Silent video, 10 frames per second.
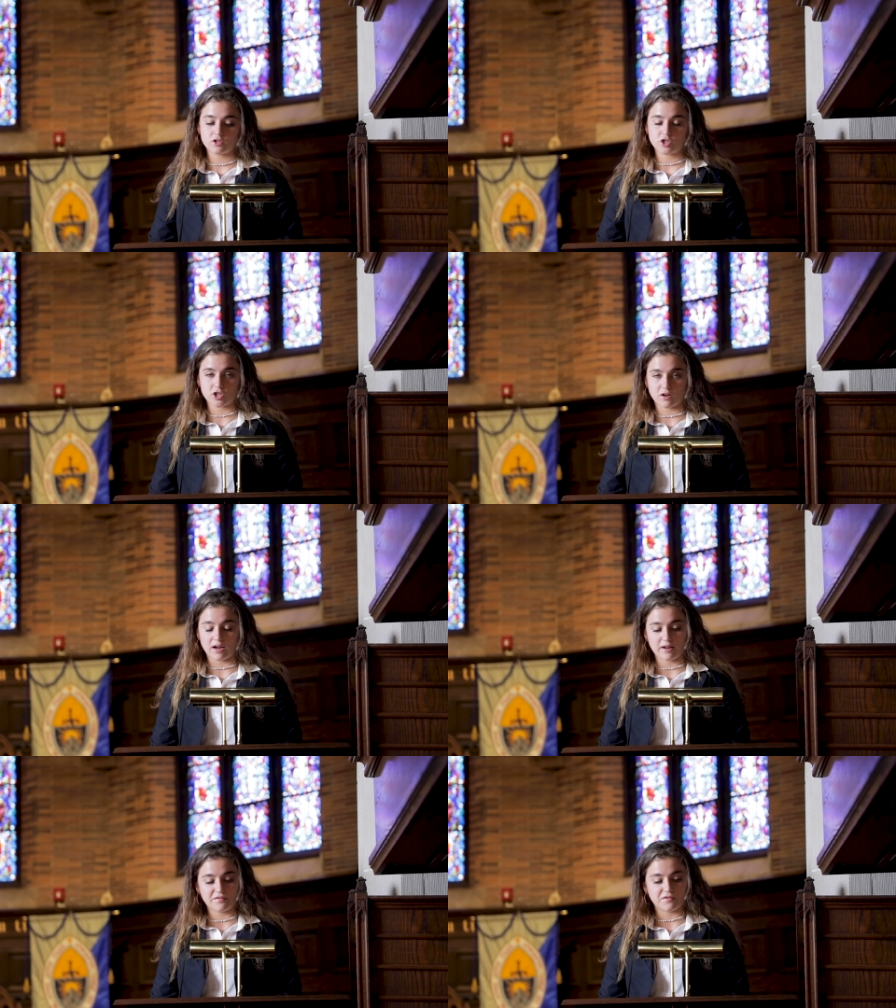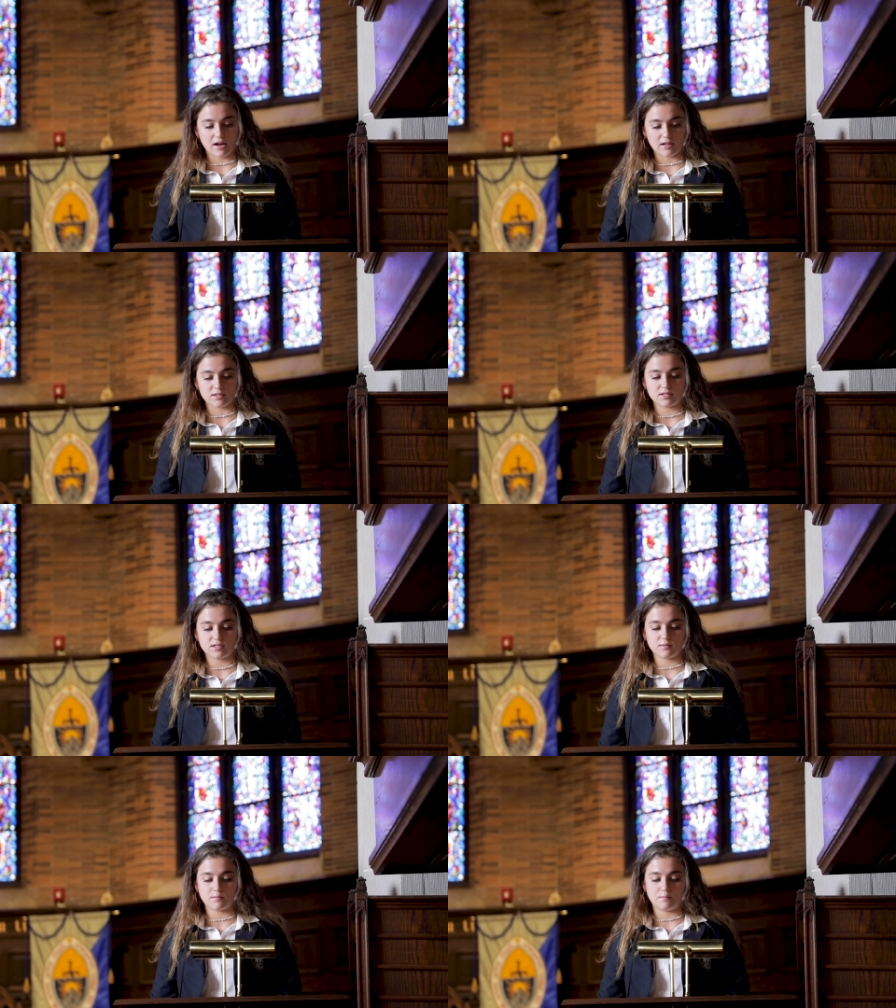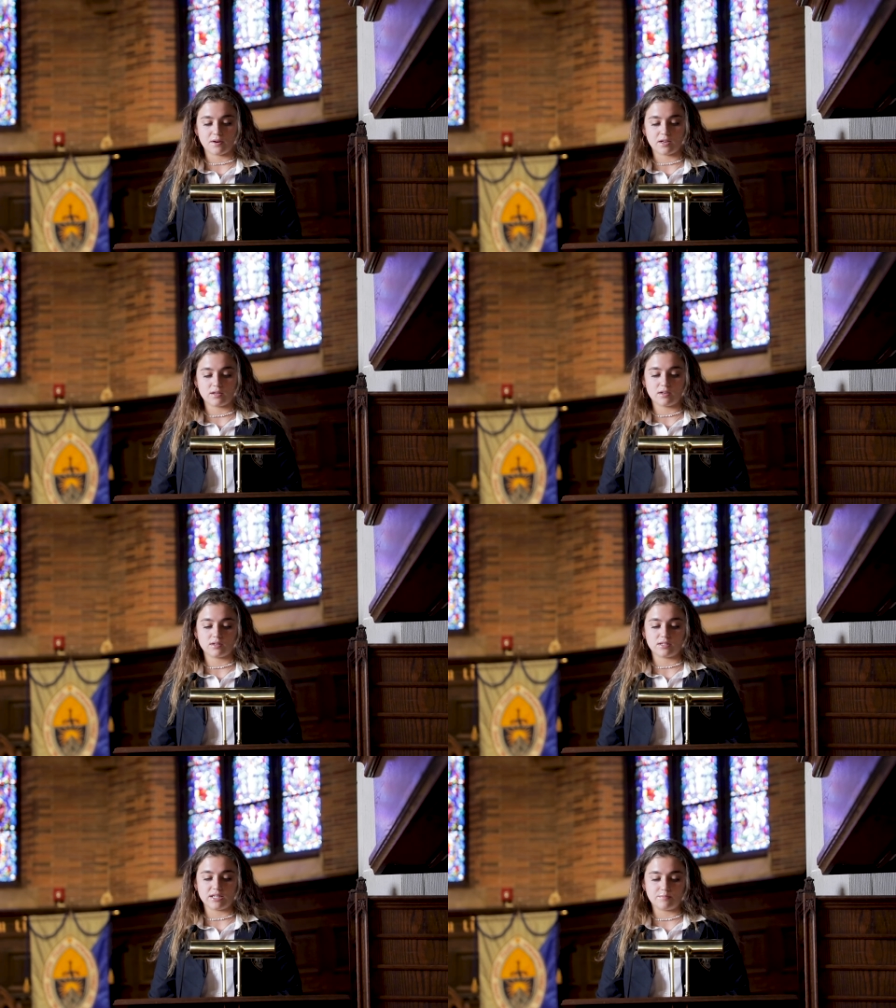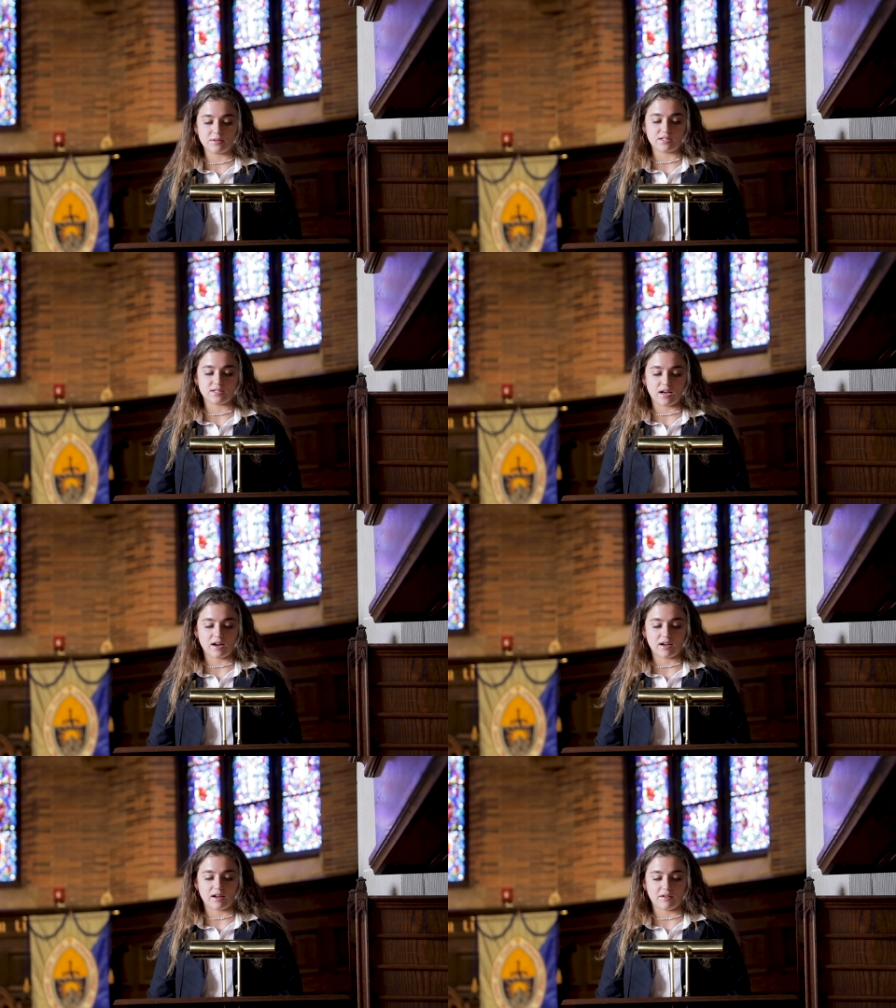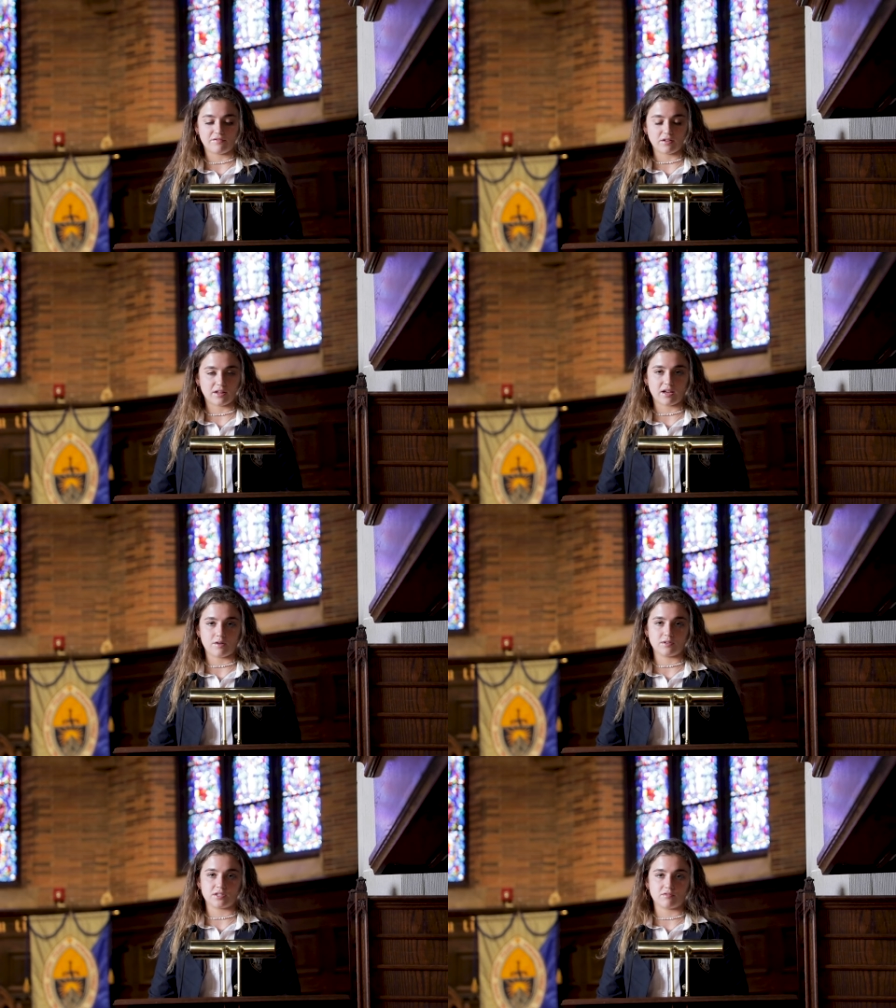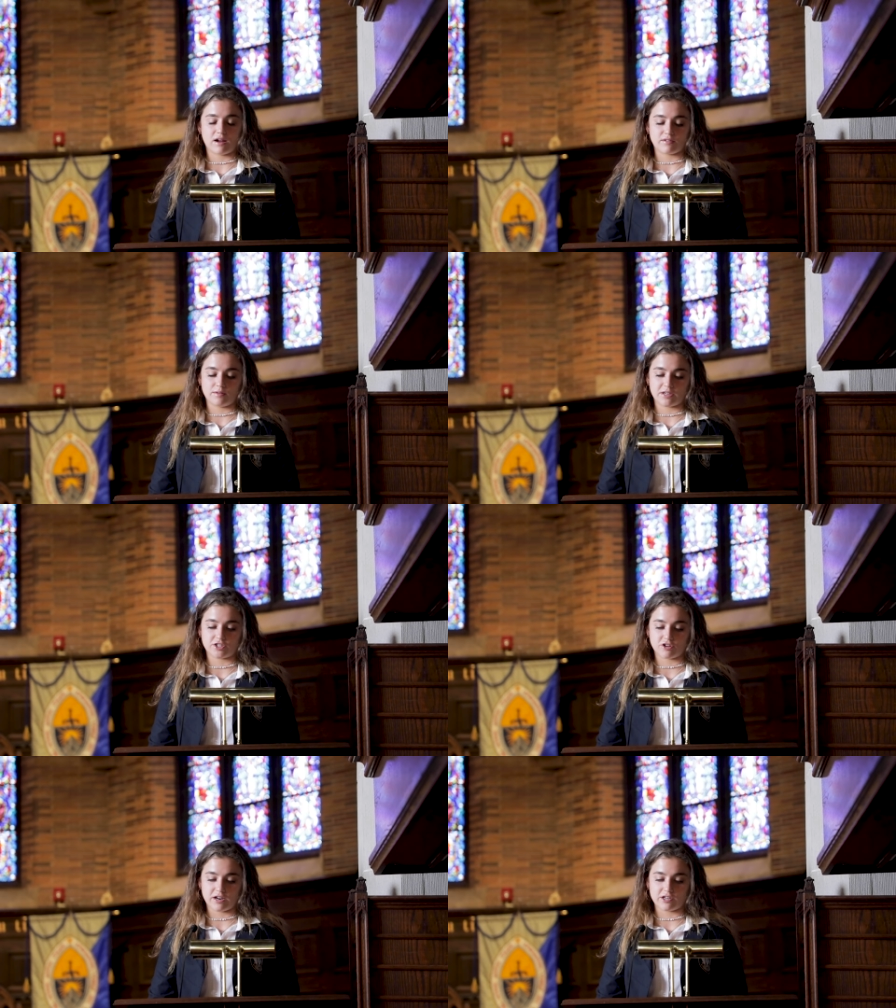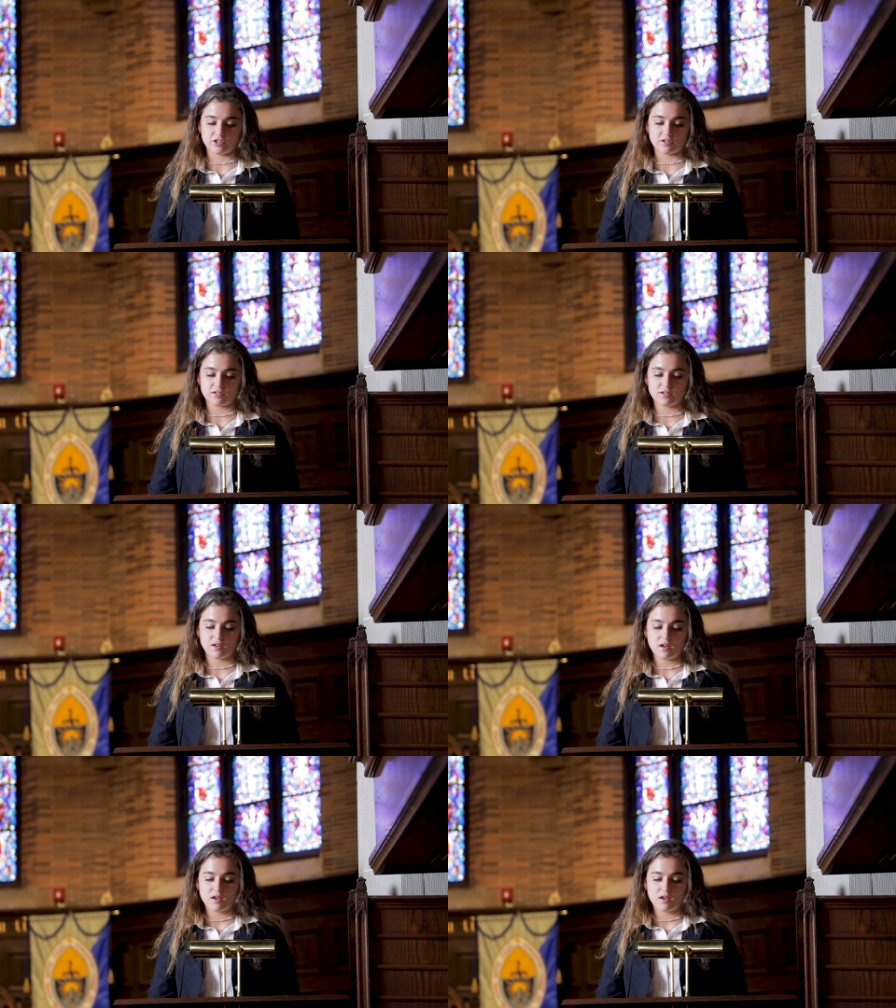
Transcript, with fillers: Sure, I had friends, but deep inside, I felt like I was surrounded by strangers.